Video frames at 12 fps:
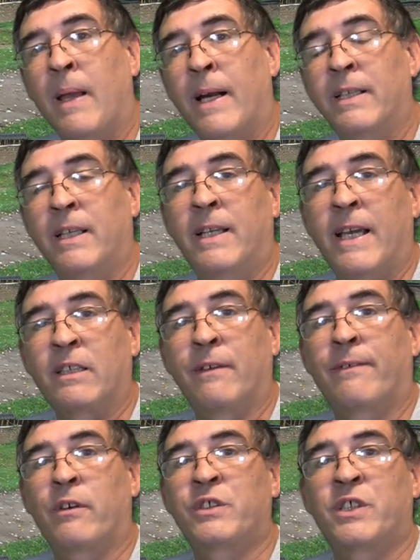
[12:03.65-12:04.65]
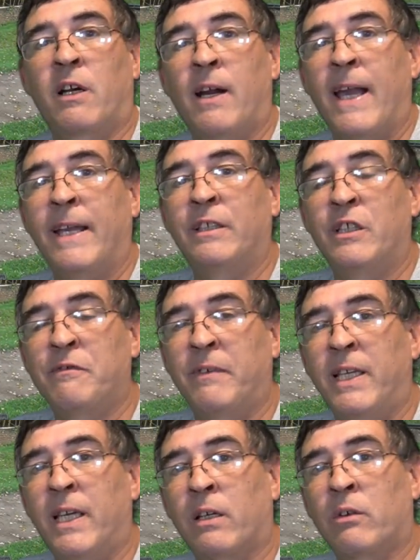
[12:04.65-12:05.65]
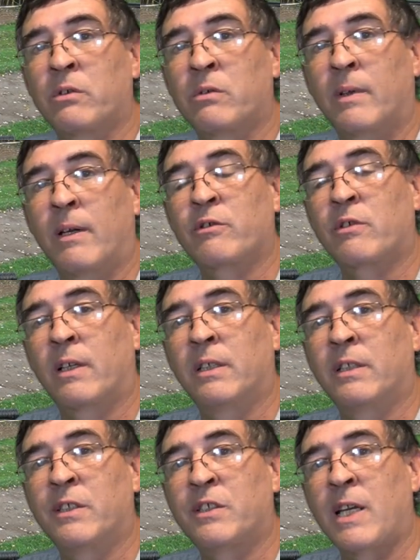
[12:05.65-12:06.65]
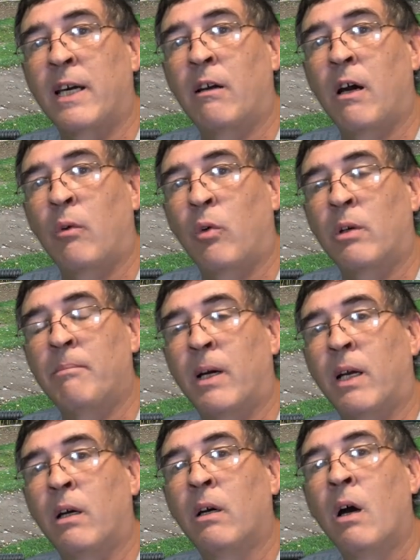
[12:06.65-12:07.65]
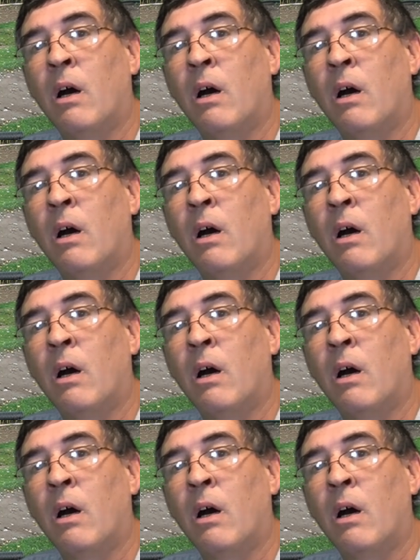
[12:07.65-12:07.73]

I did that the first year I had these vehicles when I was trying to decide how I wanted my